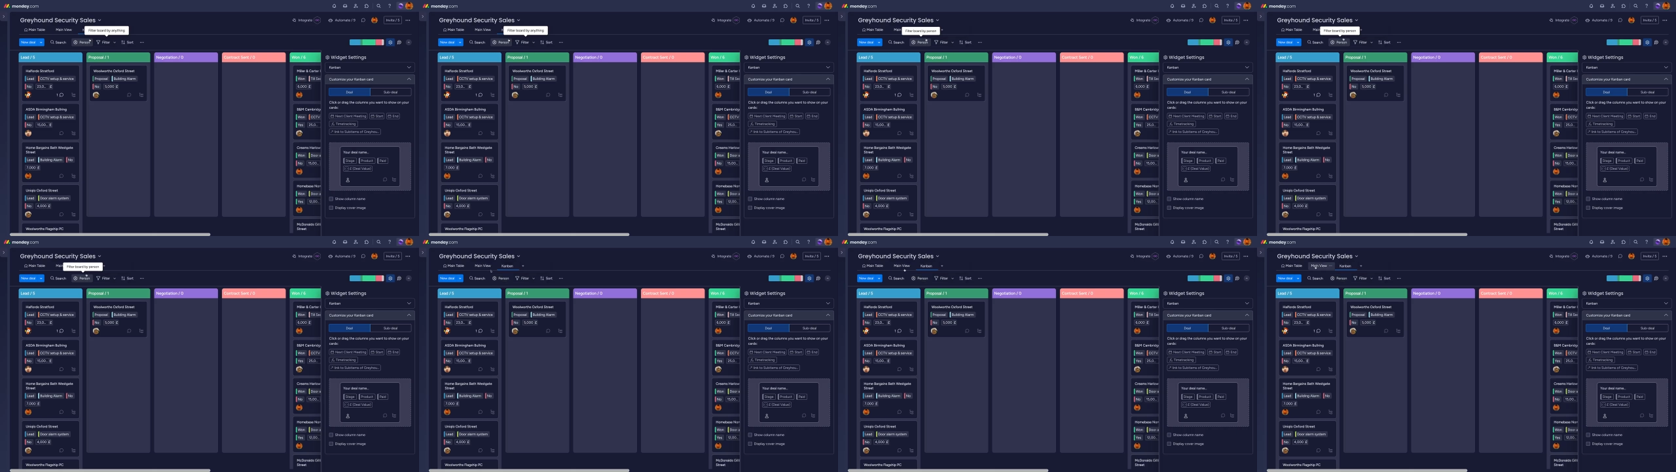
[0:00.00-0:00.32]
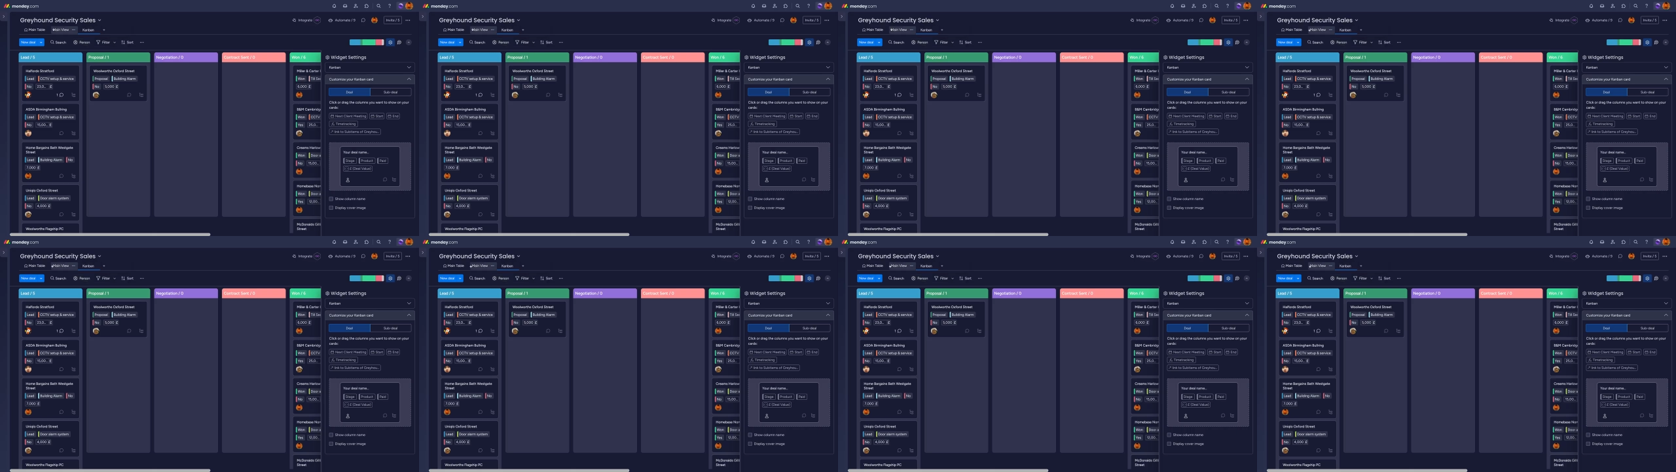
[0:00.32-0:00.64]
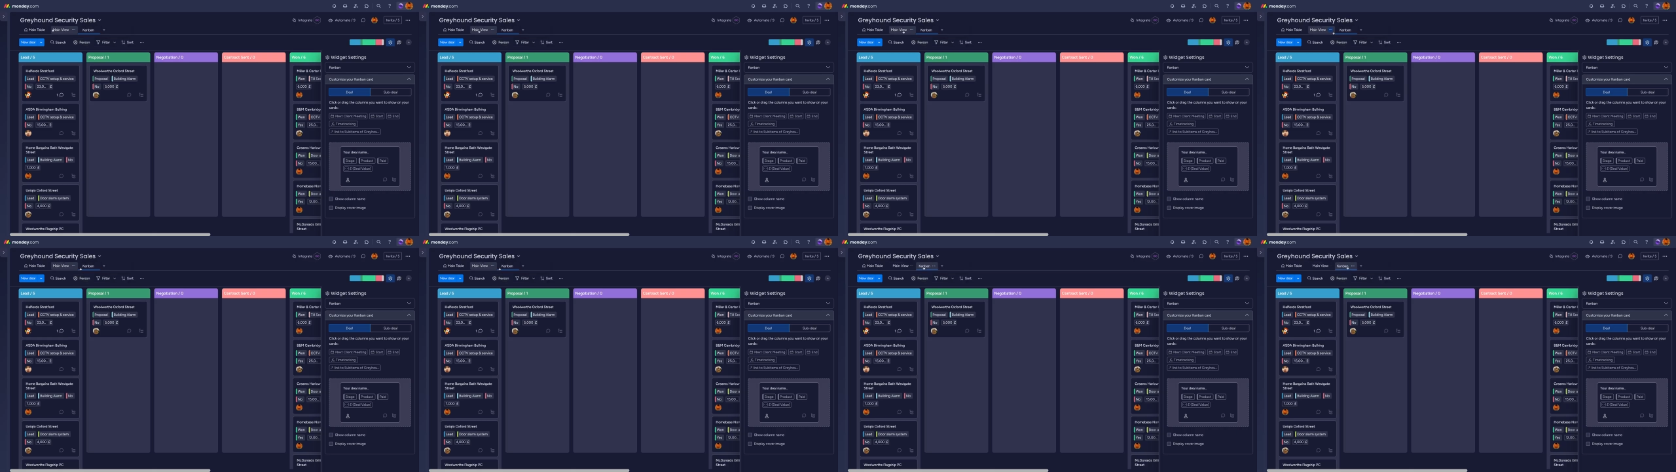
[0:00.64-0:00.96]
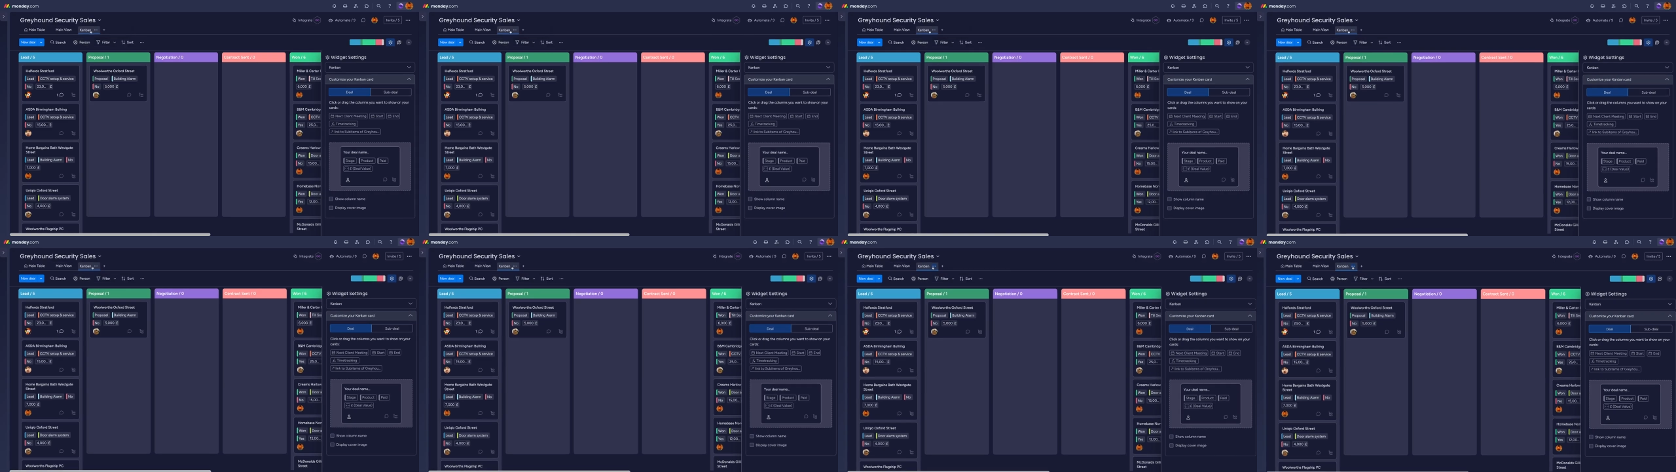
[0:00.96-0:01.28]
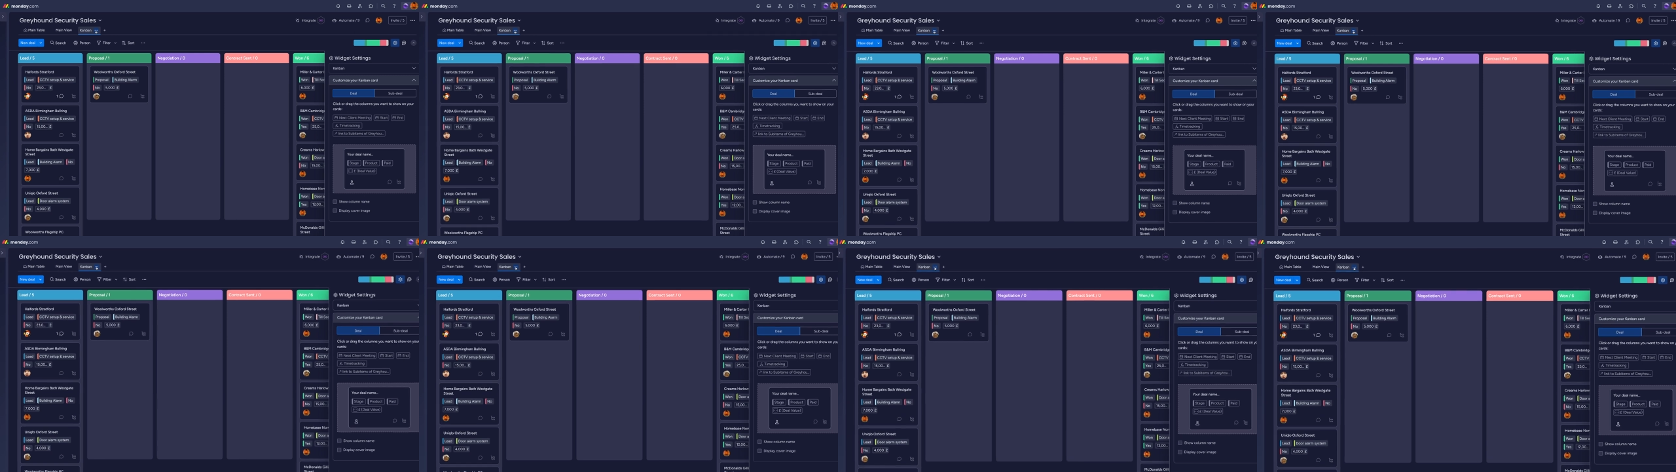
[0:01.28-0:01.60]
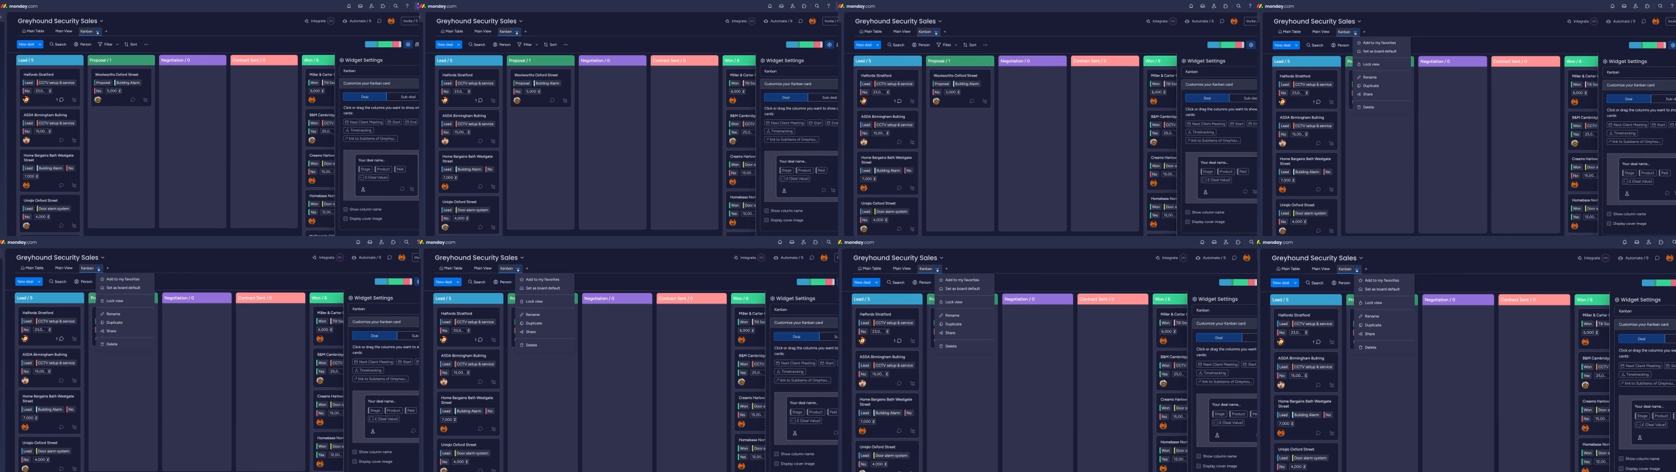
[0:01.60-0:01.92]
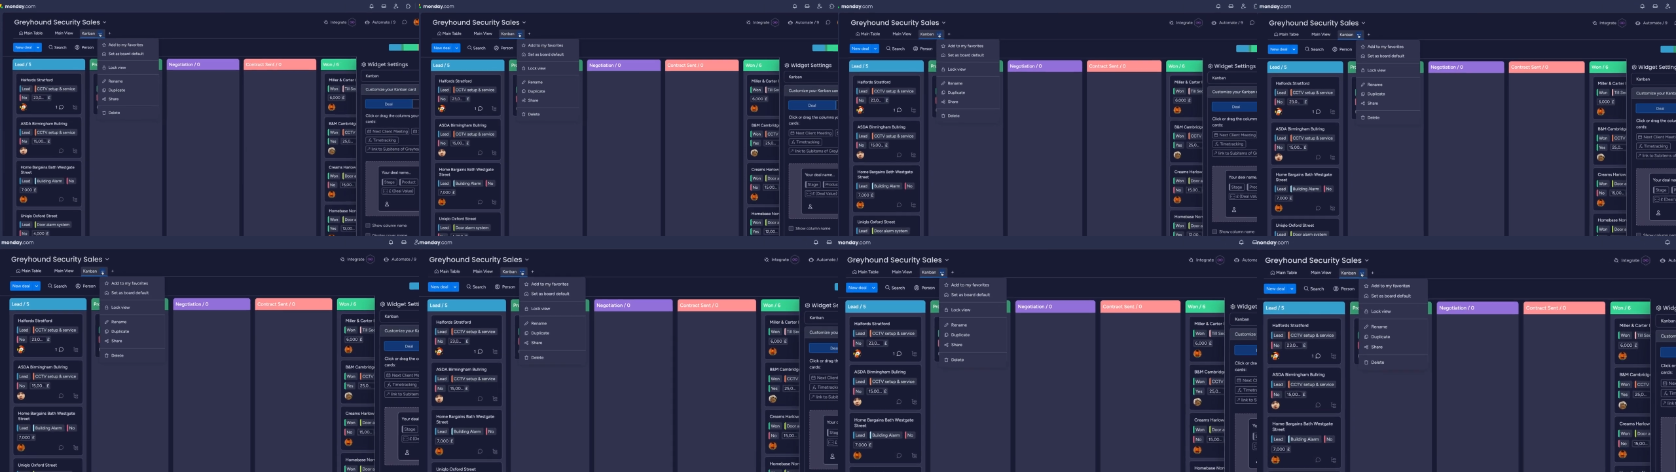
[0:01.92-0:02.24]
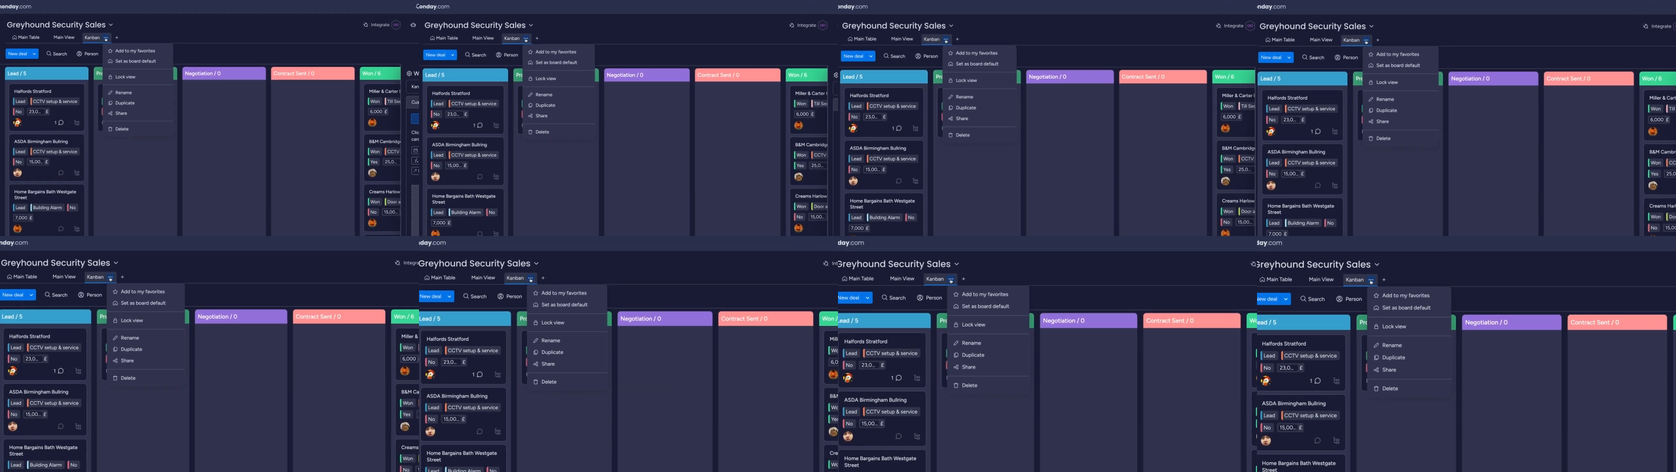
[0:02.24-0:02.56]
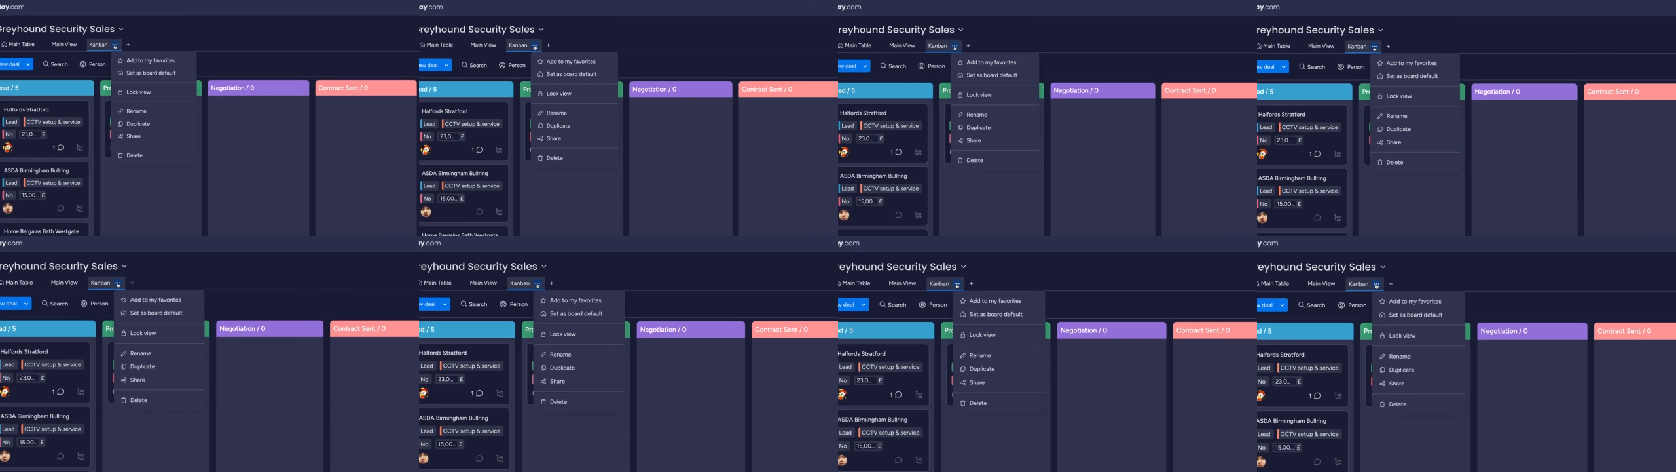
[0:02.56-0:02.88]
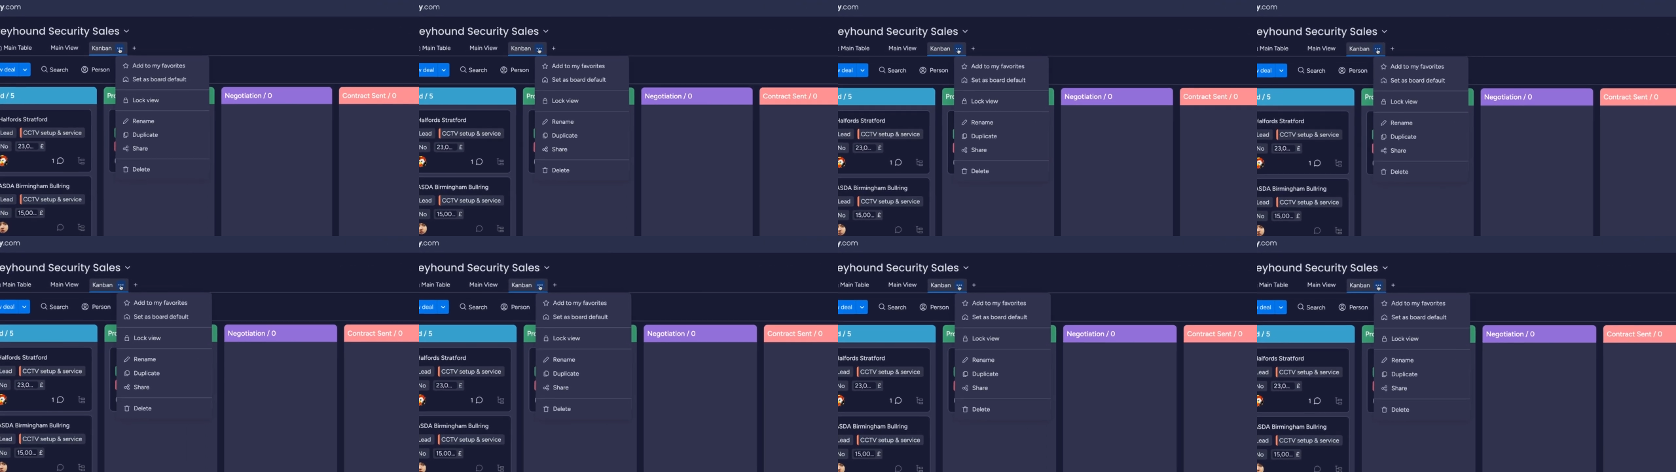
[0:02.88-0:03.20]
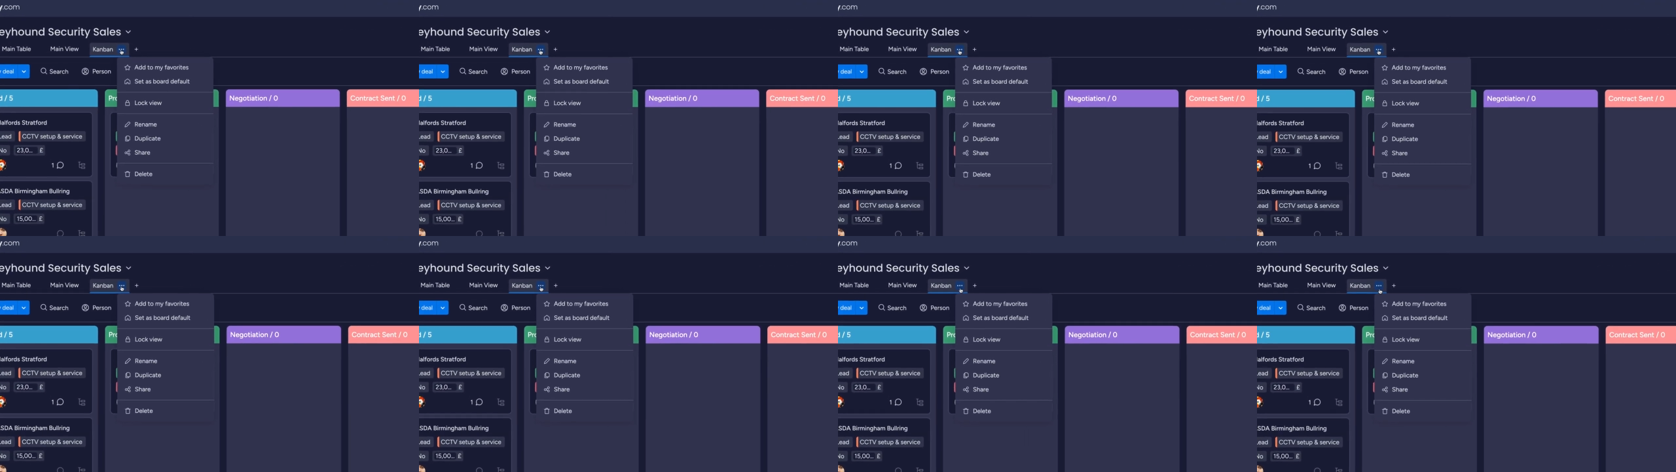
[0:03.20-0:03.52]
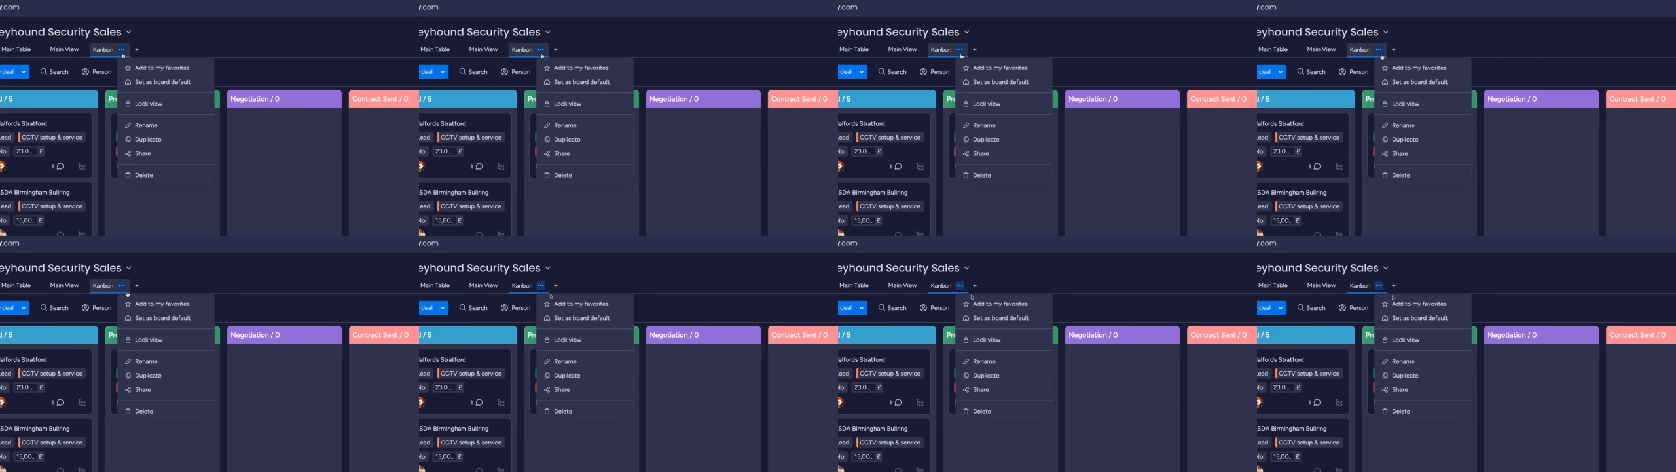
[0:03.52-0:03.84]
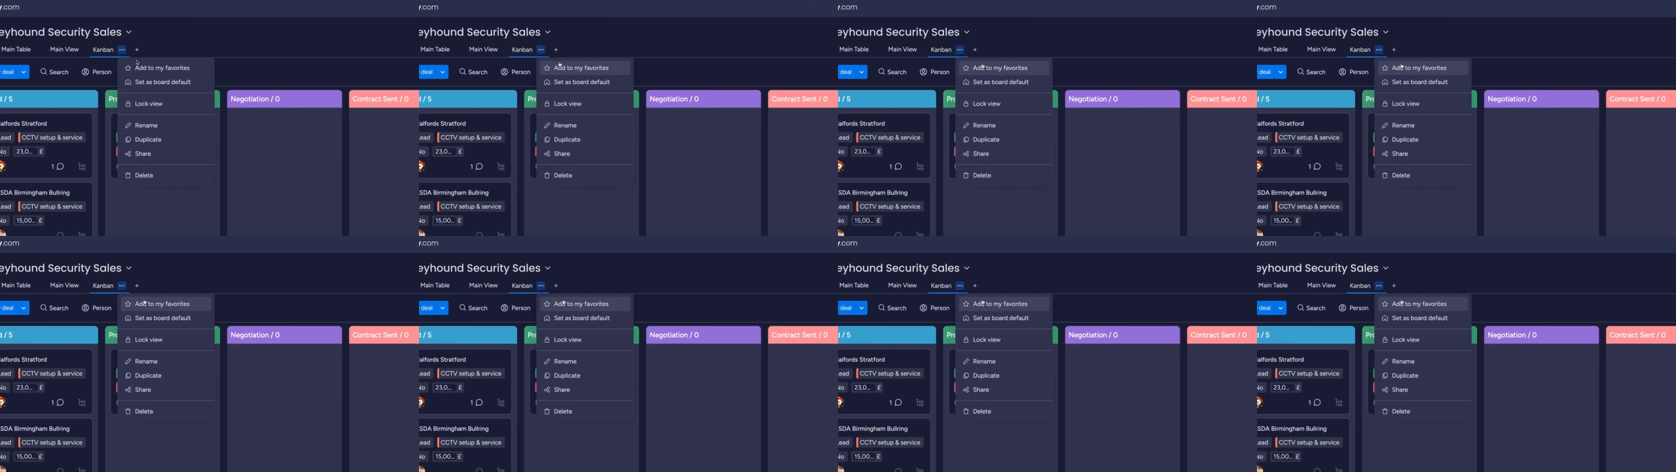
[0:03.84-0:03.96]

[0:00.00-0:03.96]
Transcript: [unreadable: no face in view]